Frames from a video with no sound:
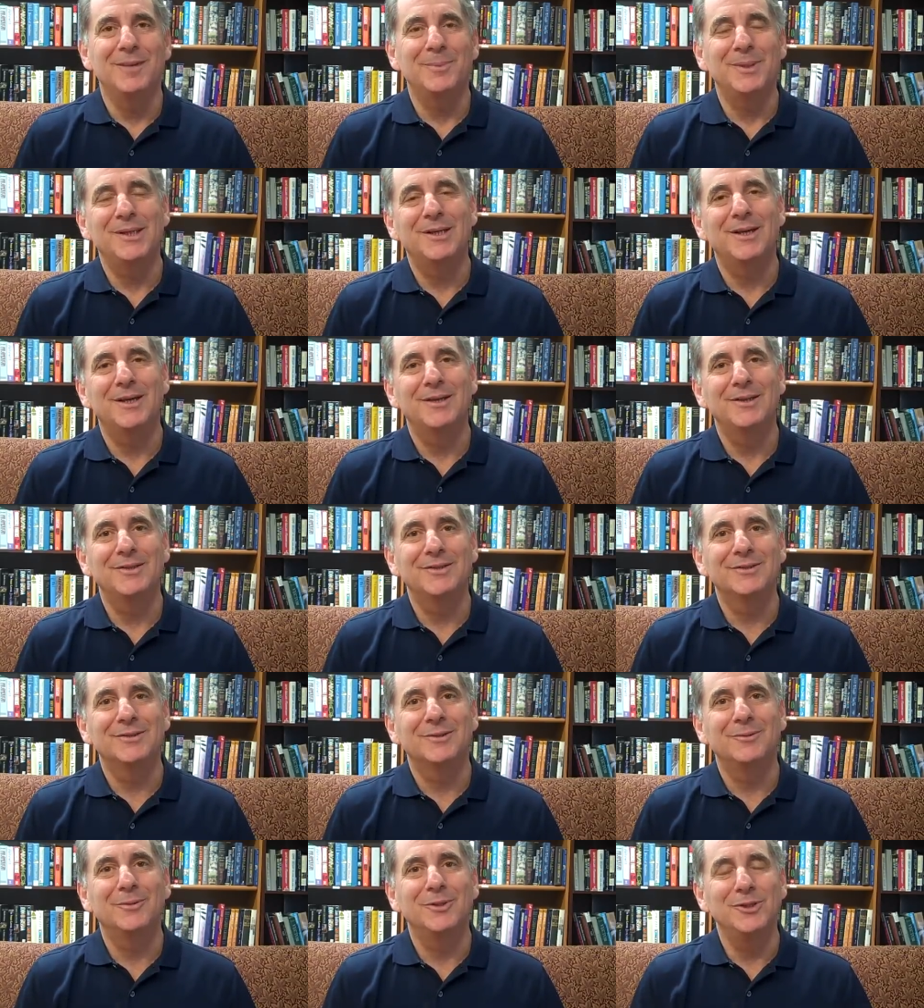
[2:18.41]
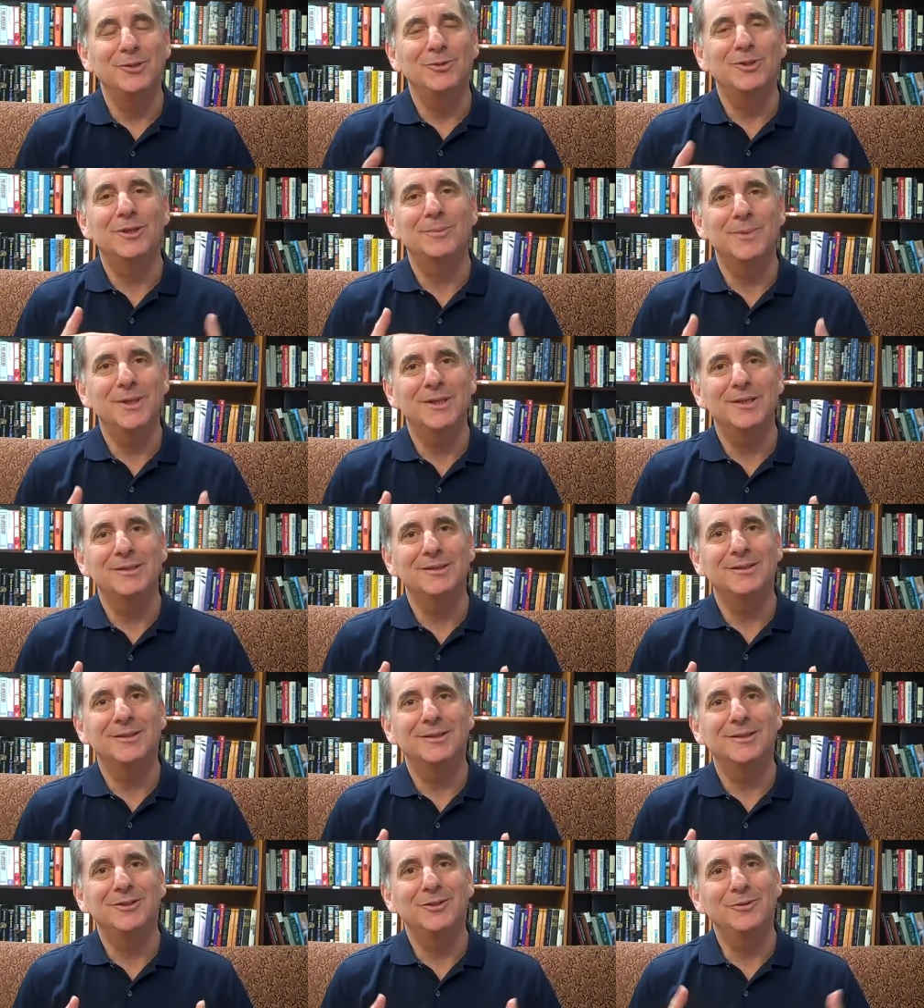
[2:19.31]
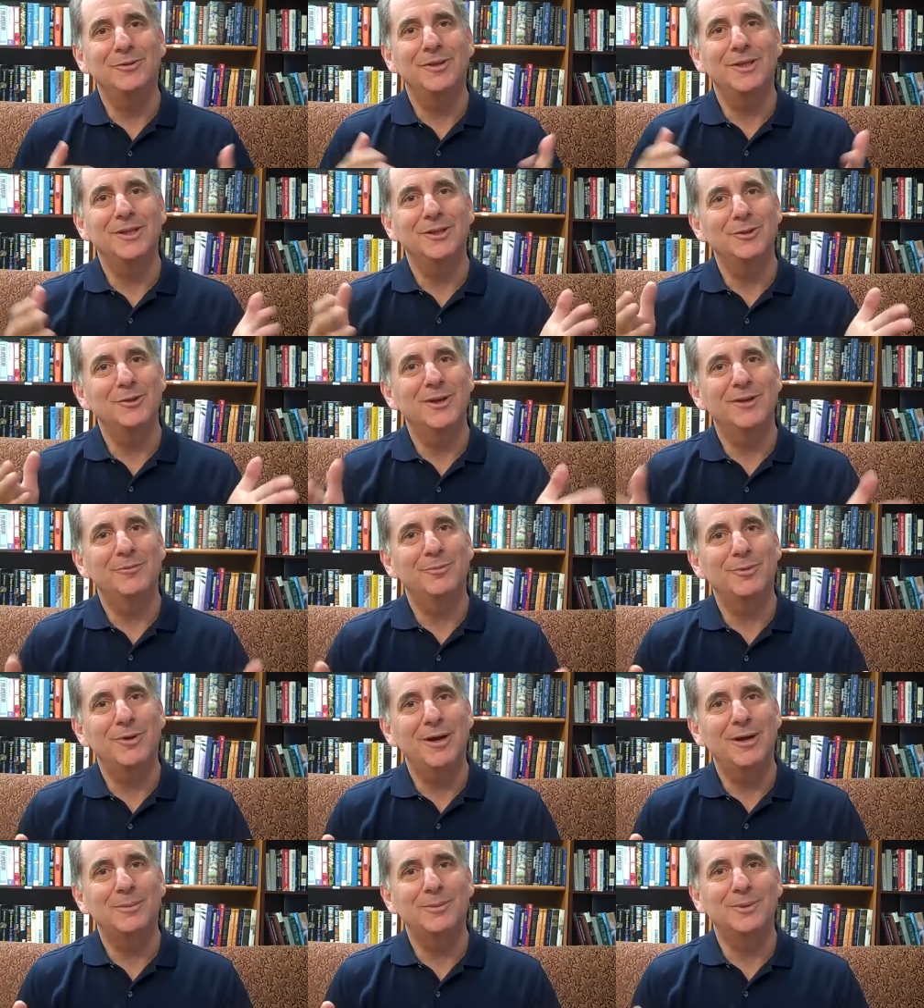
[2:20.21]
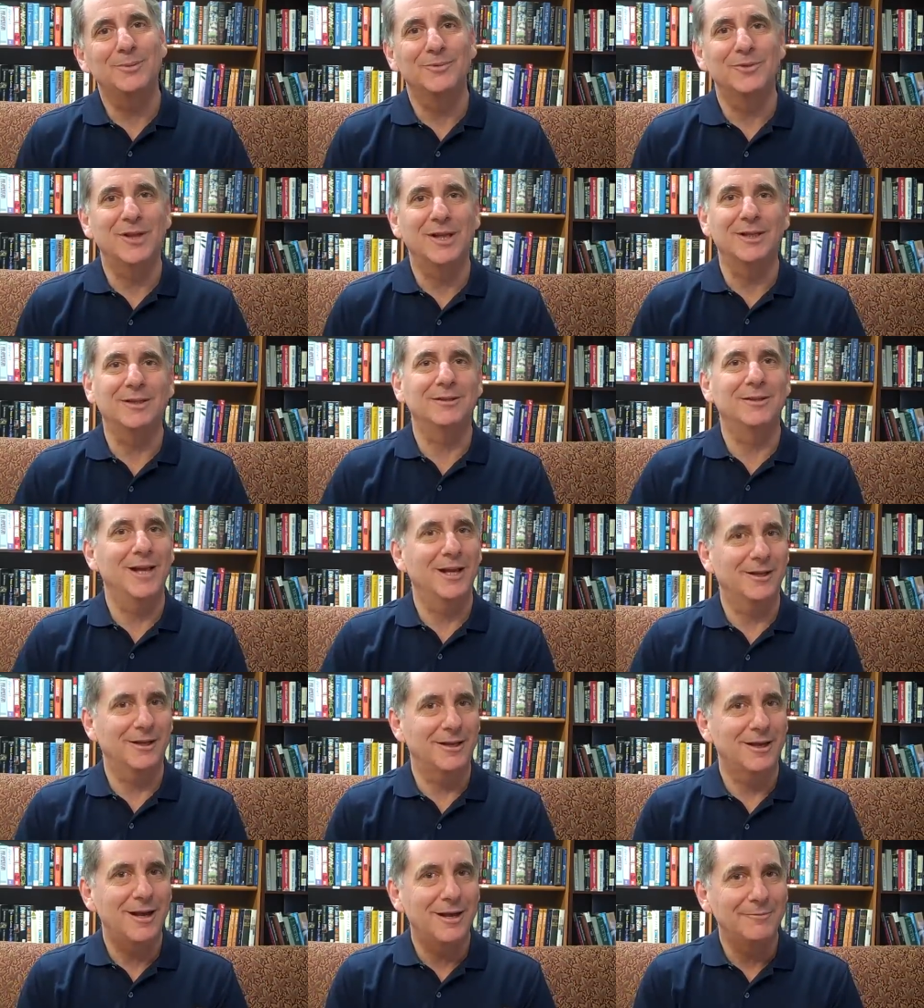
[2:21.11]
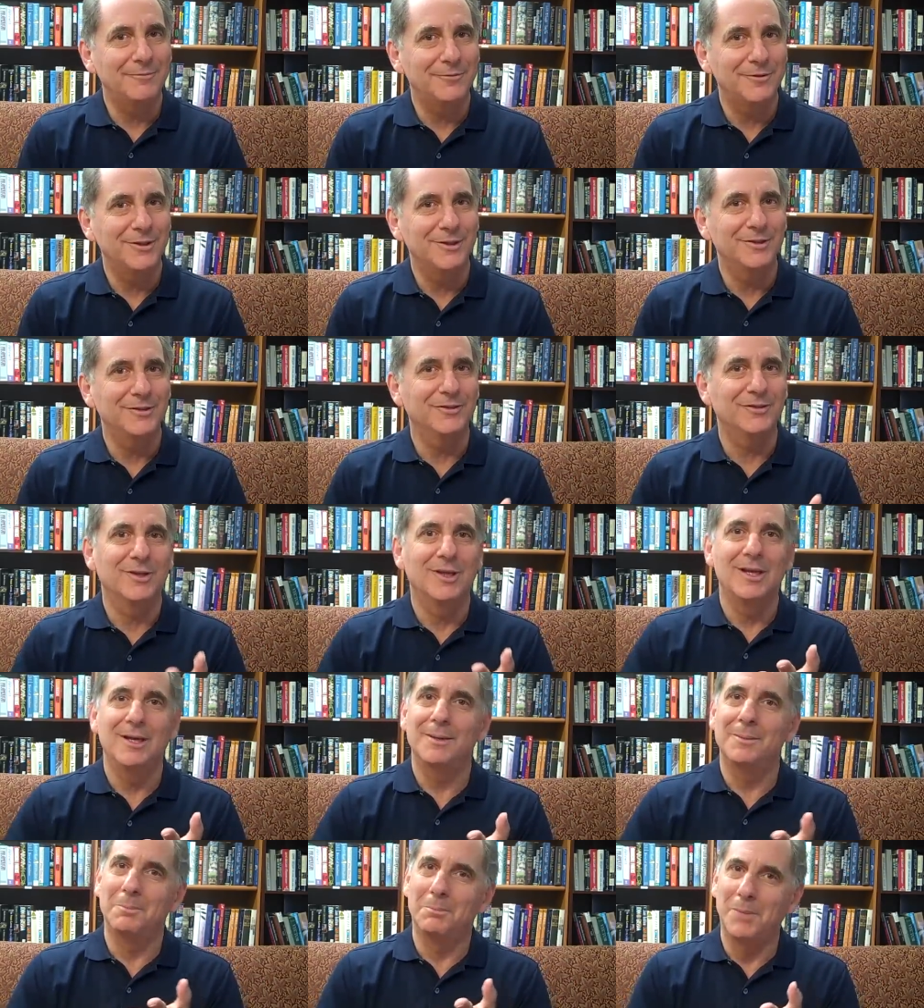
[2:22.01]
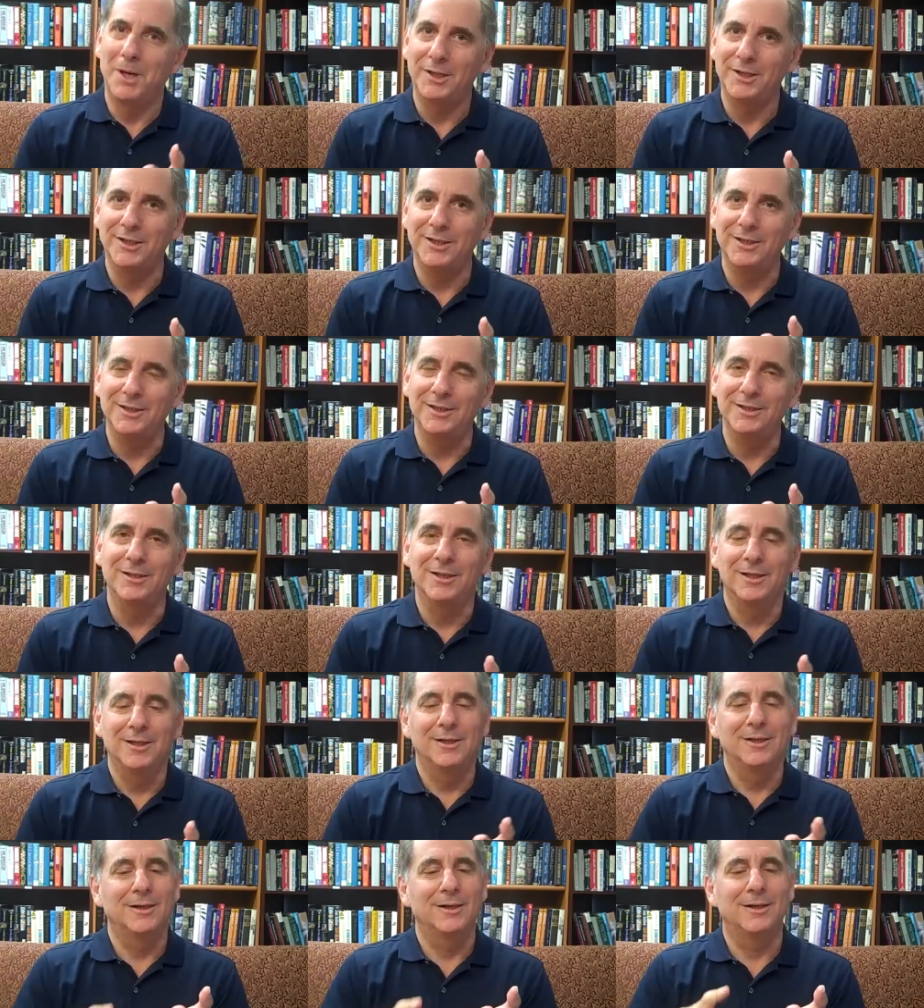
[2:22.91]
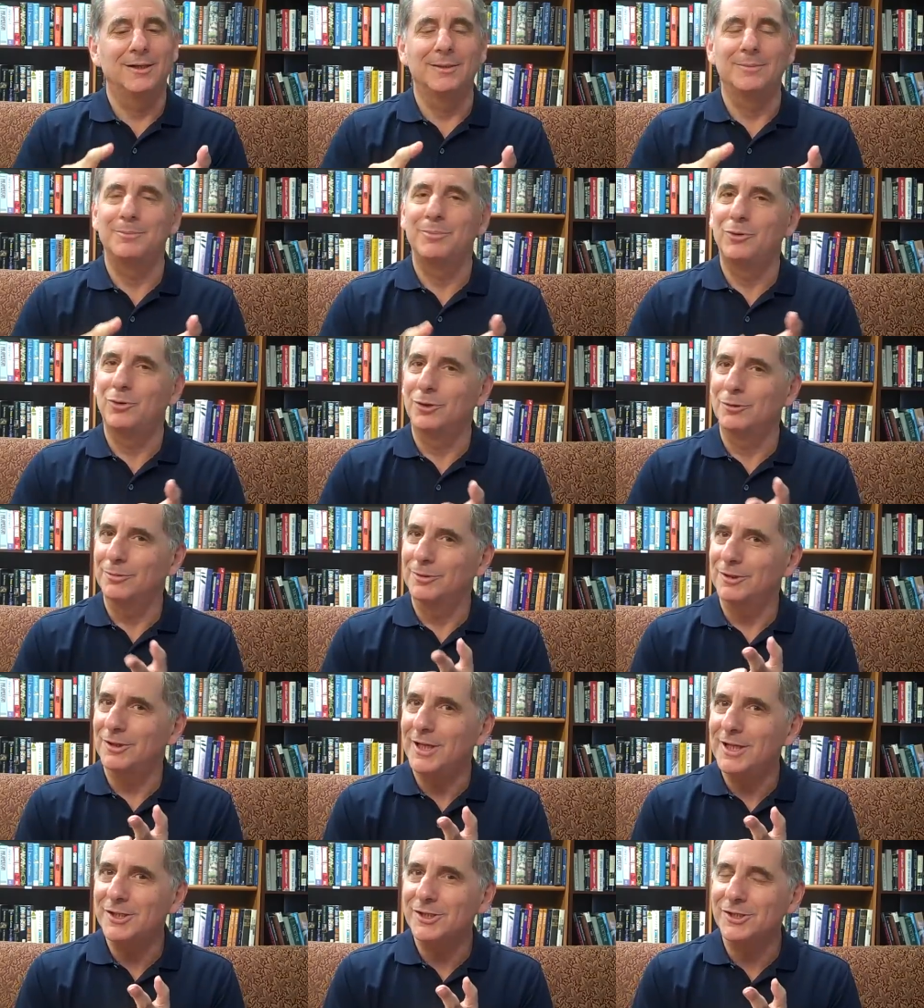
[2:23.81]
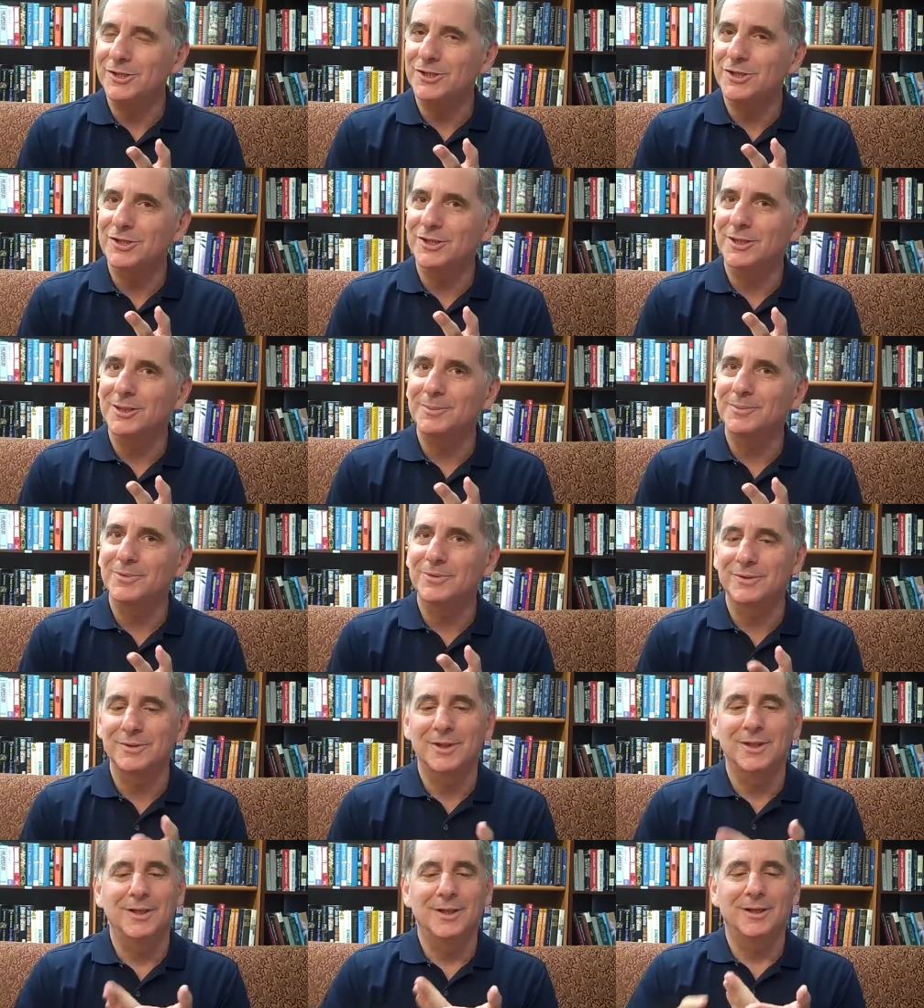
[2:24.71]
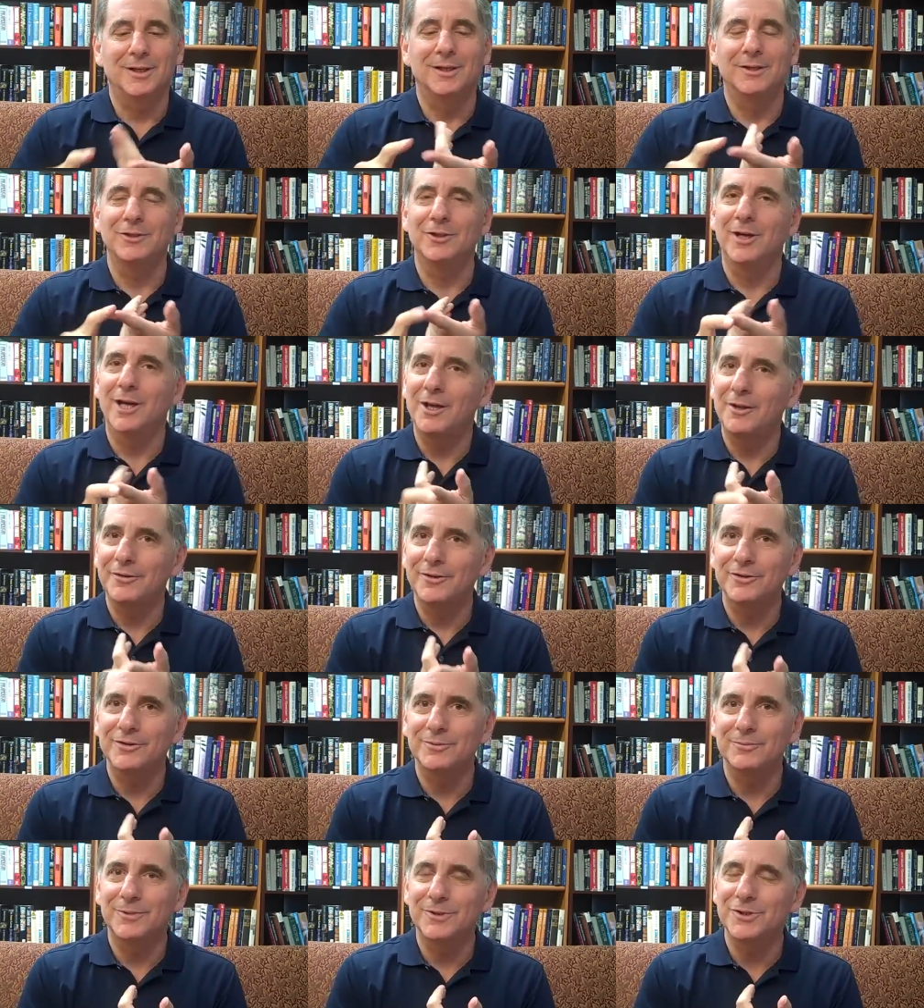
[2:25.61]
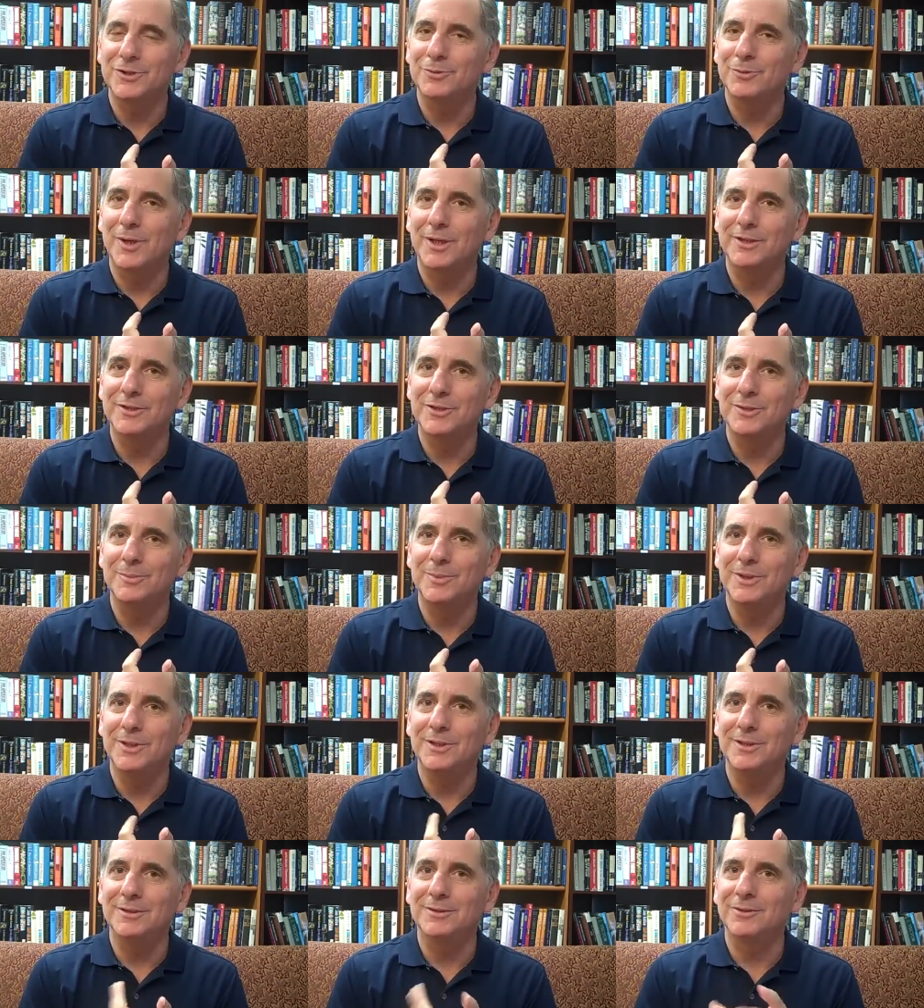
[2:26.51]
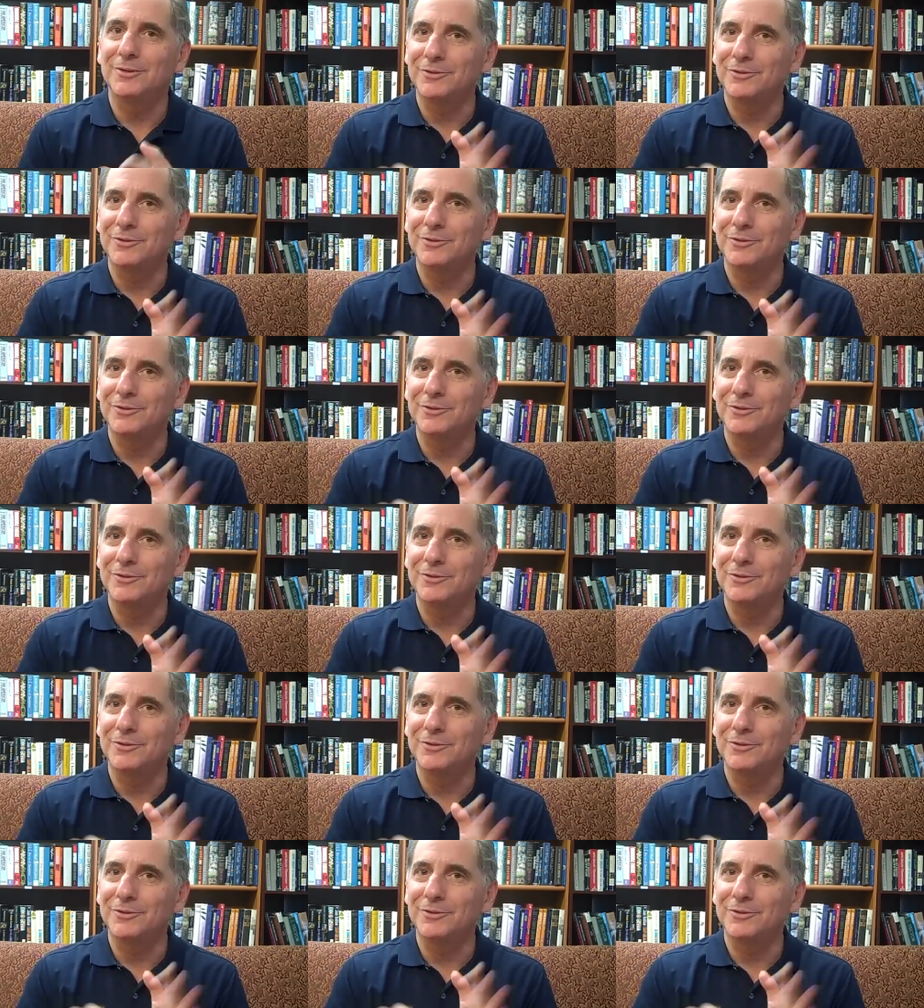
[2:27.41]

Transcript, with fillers: because when you come in, you think you have problems like lack of confidence, money, uh, poor relationships, uh, your health isn't what you want it to be.